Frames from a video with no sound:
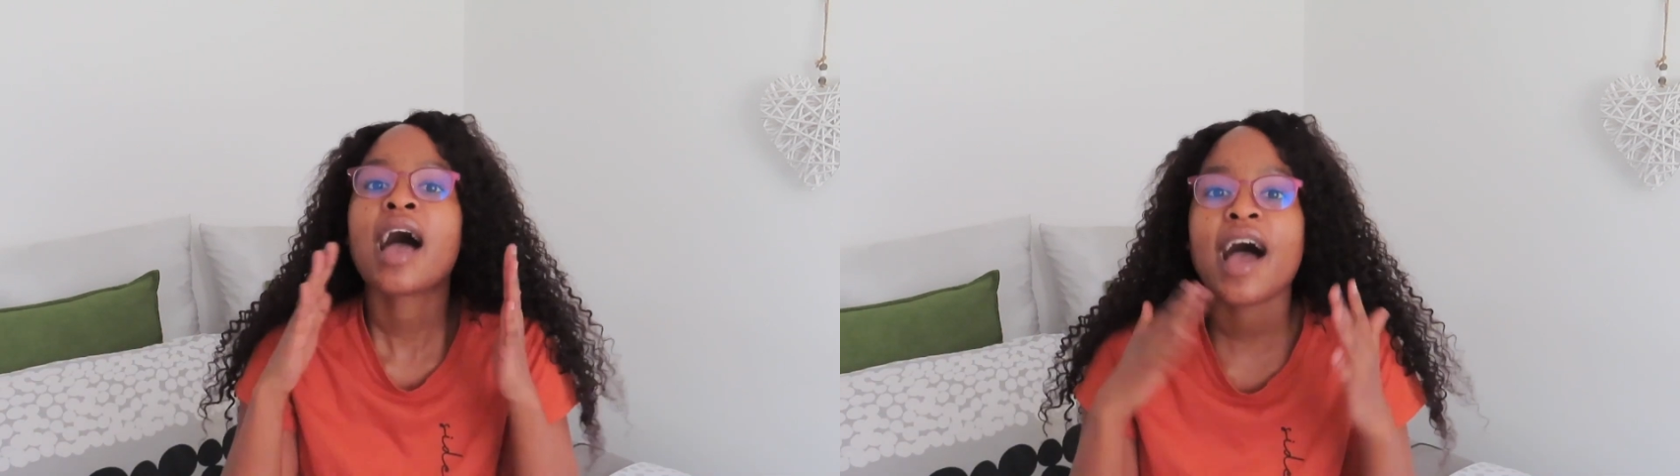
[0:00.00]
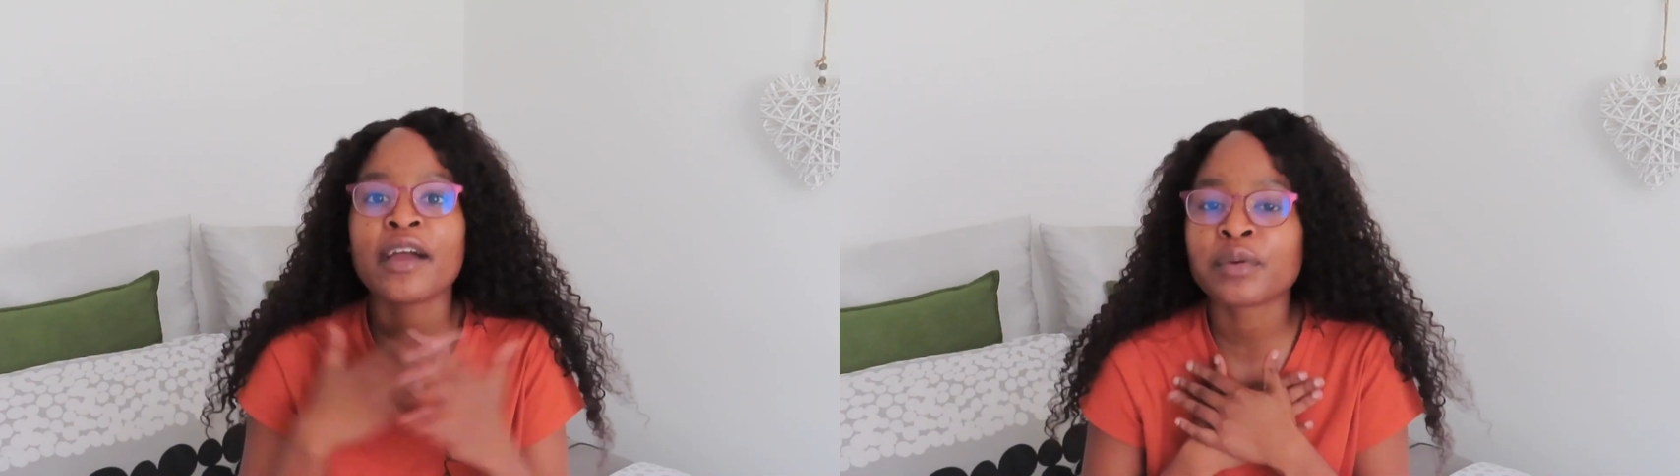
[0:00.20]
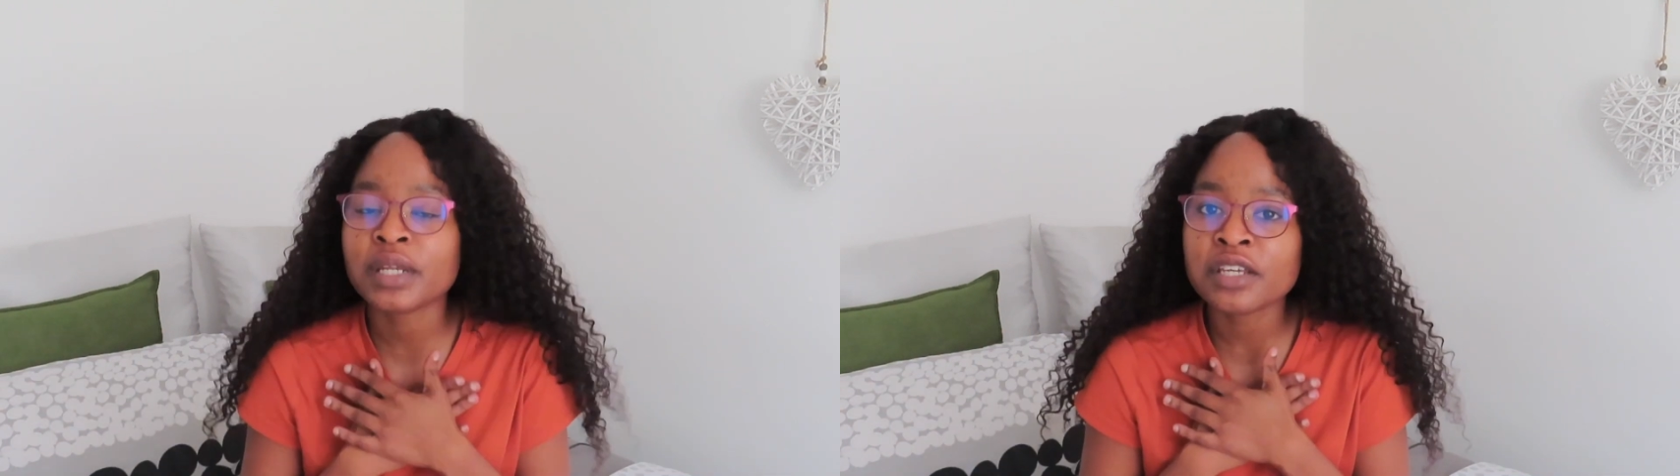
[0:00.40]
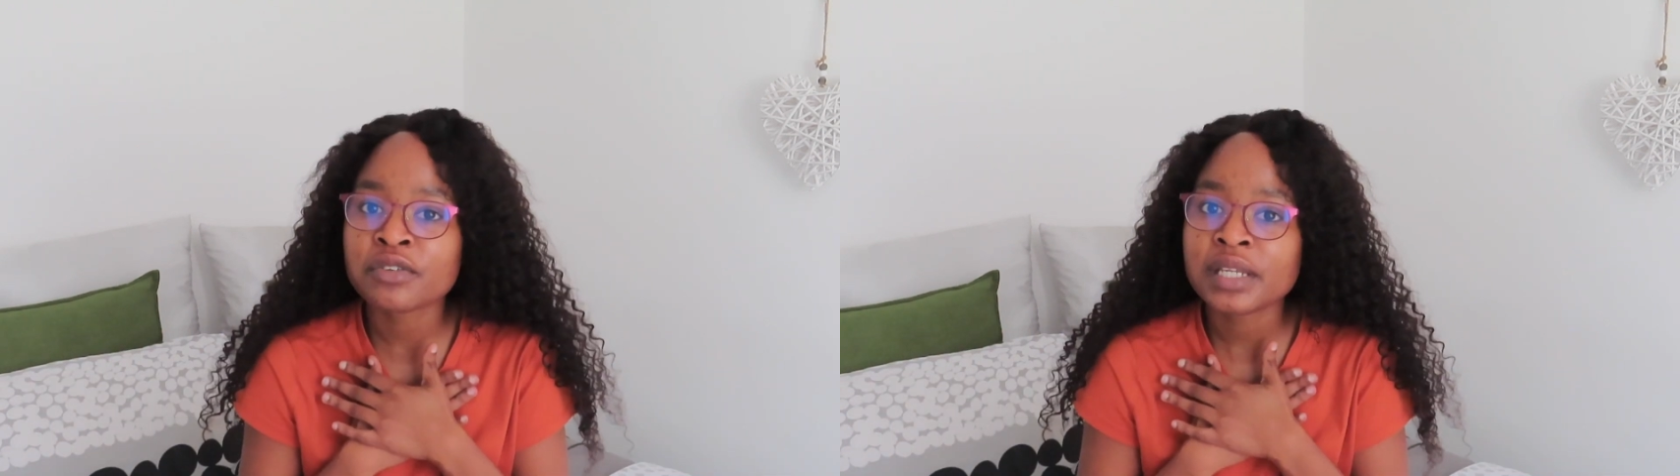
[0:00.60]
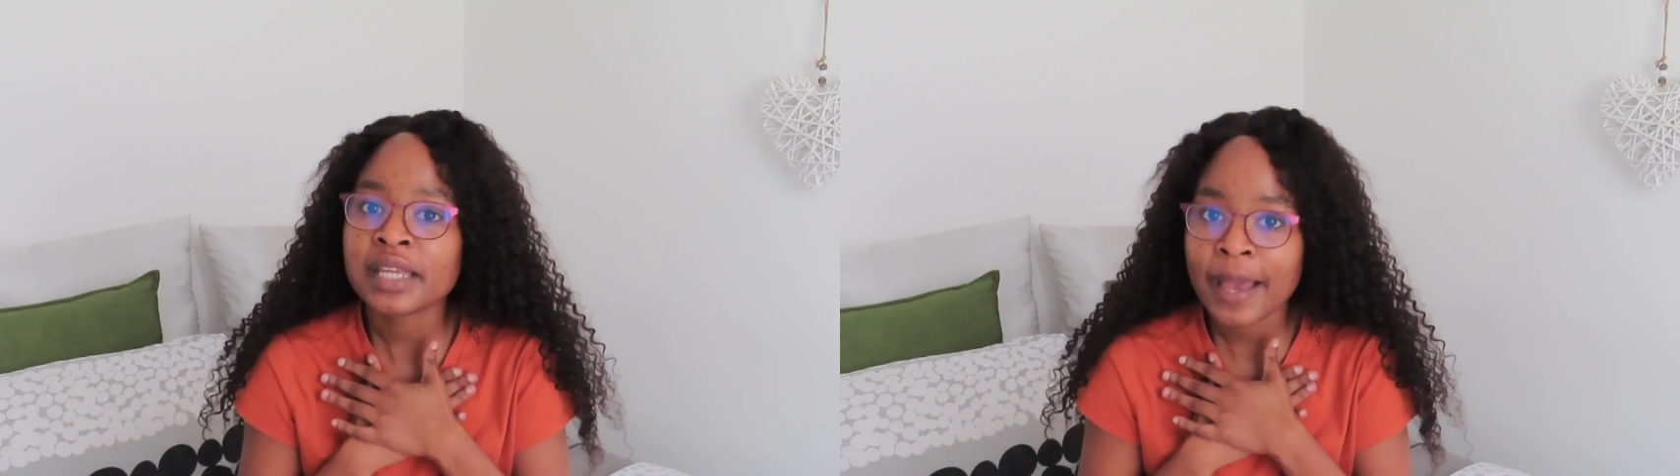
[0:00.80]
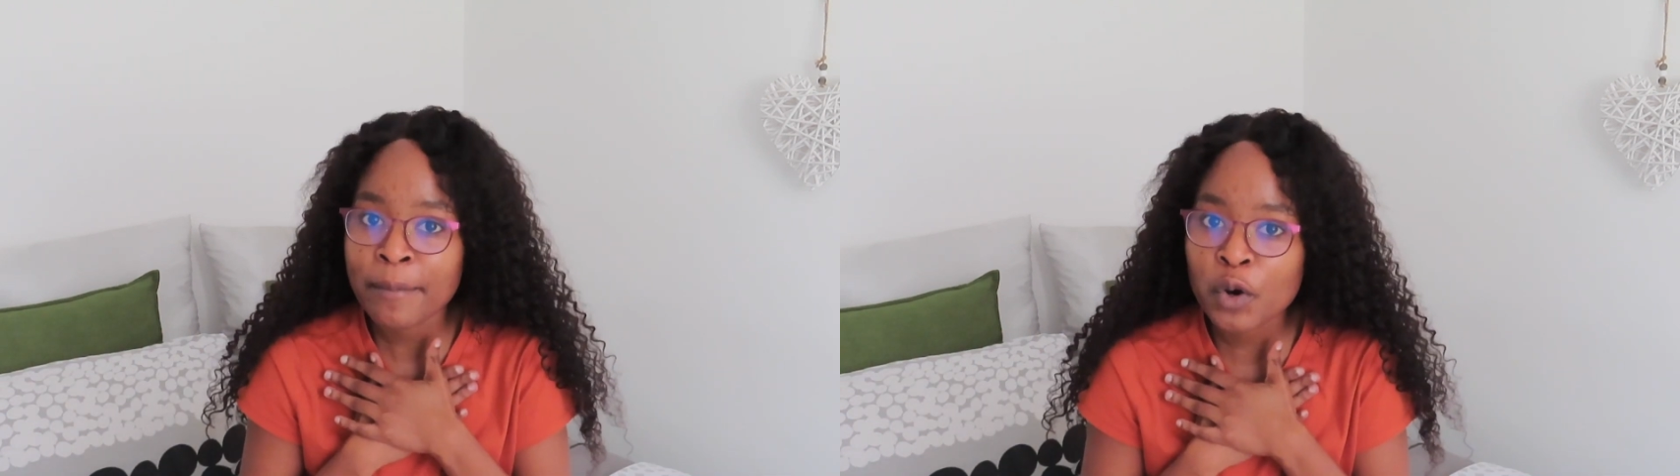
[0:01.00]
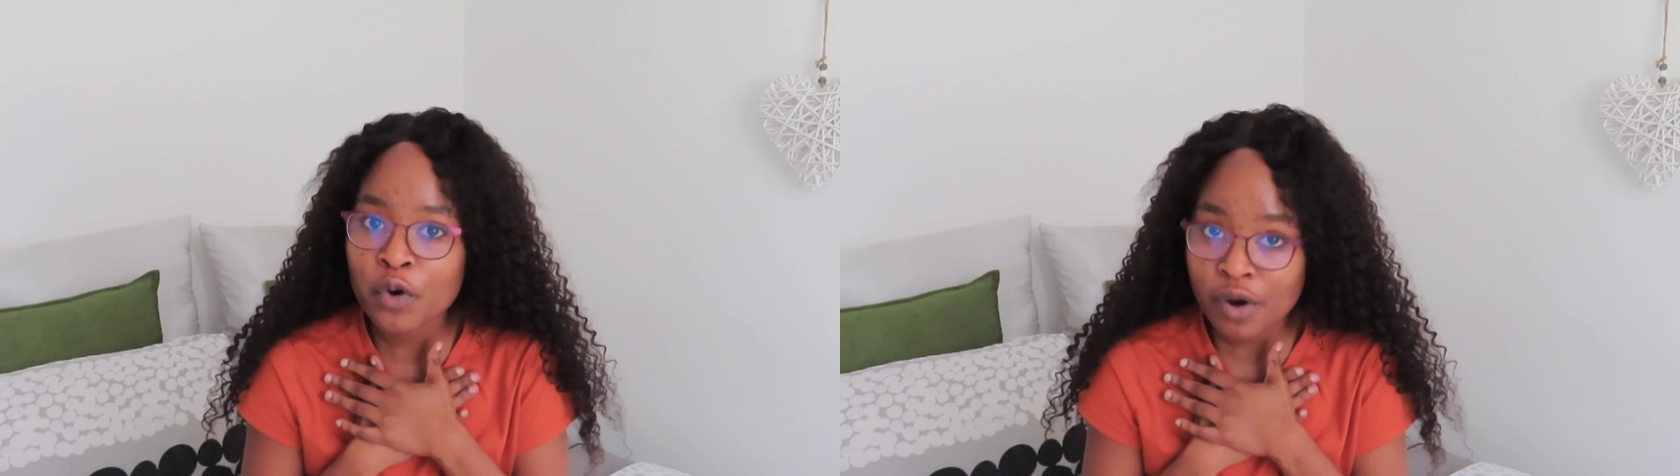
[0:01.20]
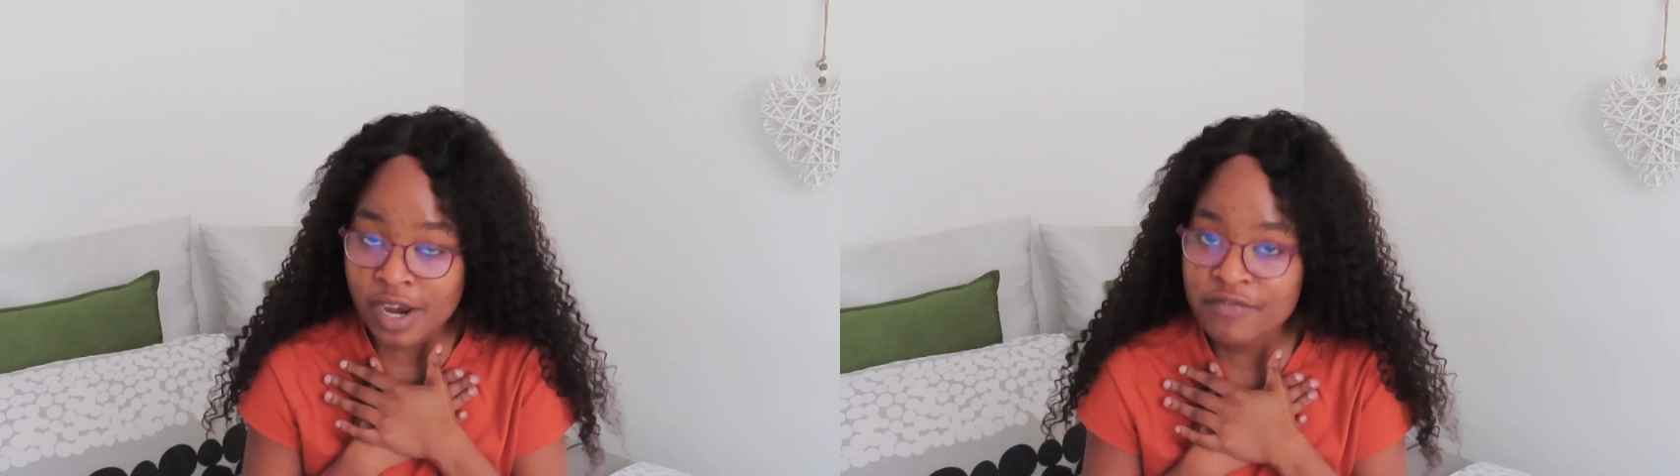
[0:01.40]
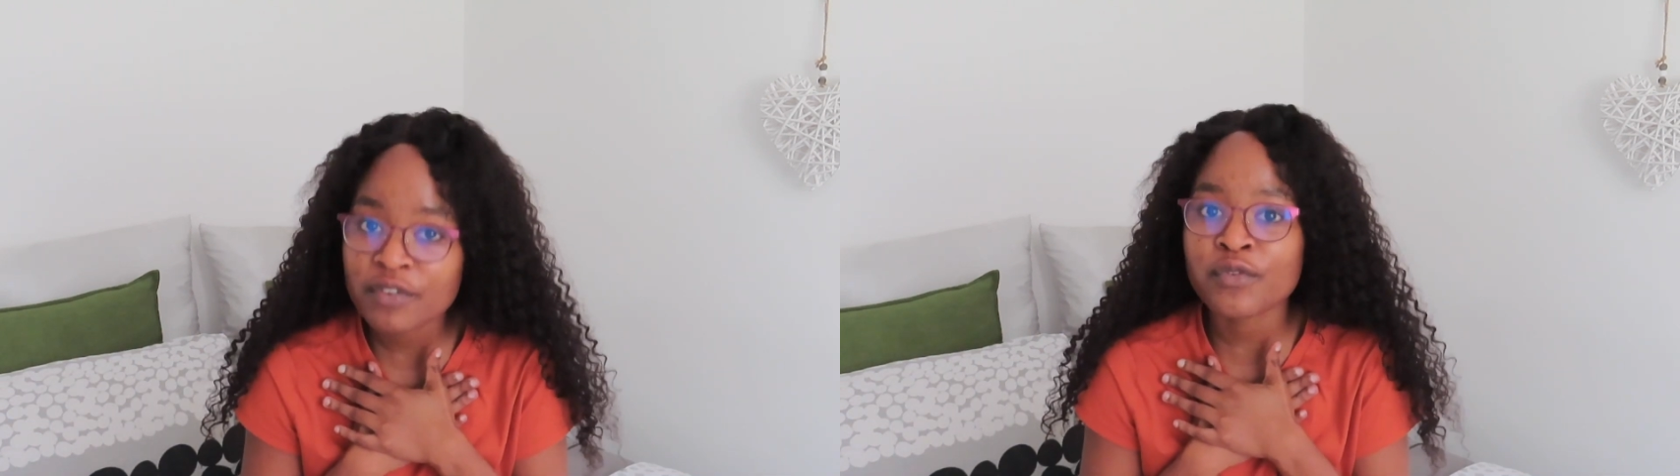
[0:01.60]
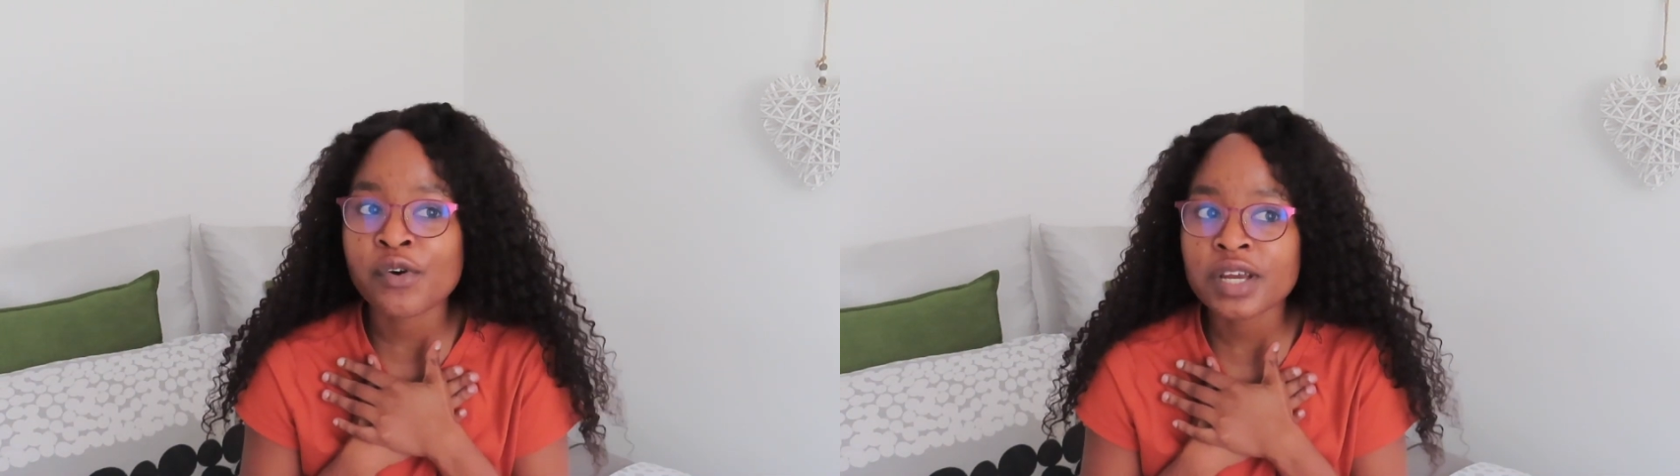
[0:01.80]
I really am
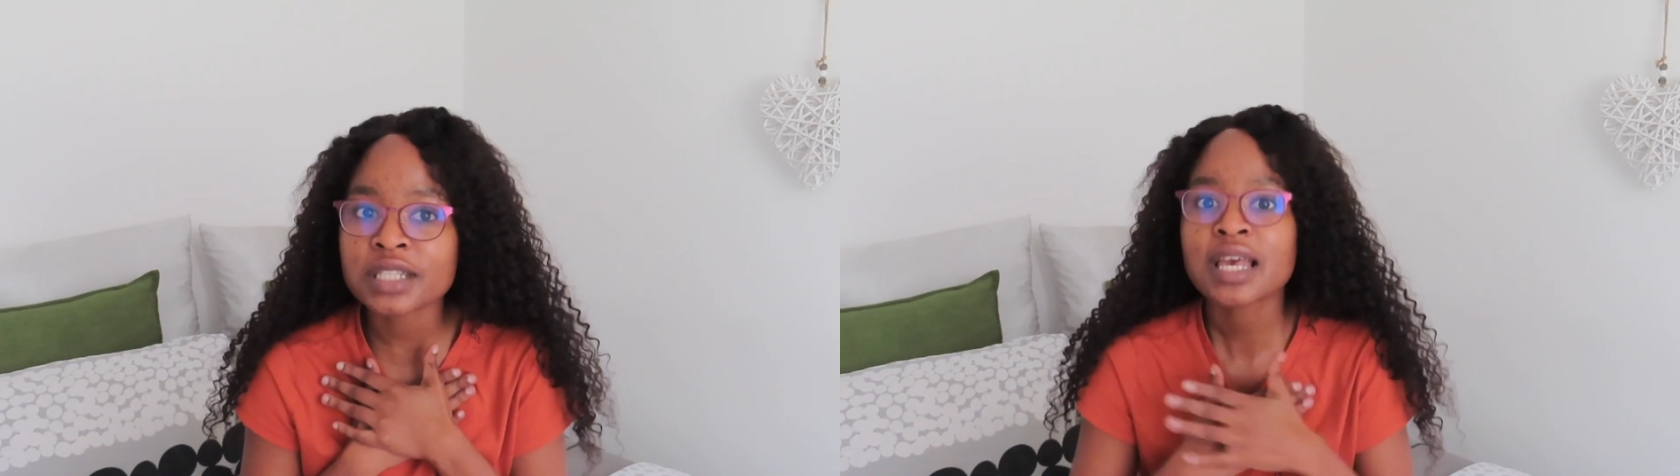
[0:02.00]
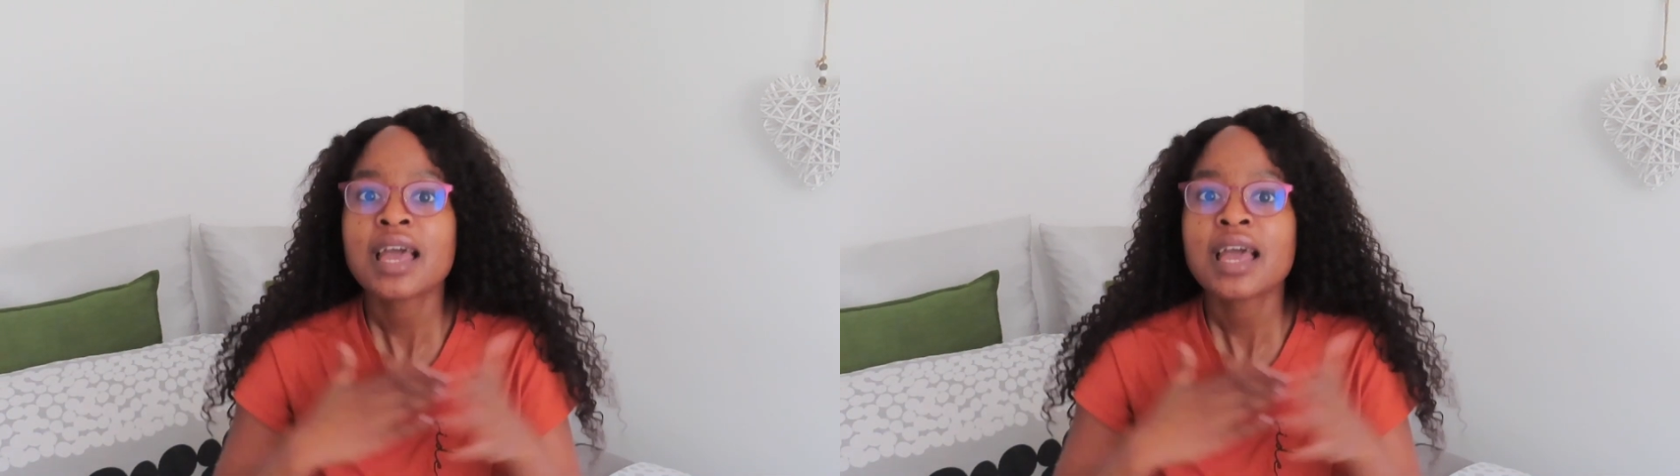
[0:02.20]
grateful for it.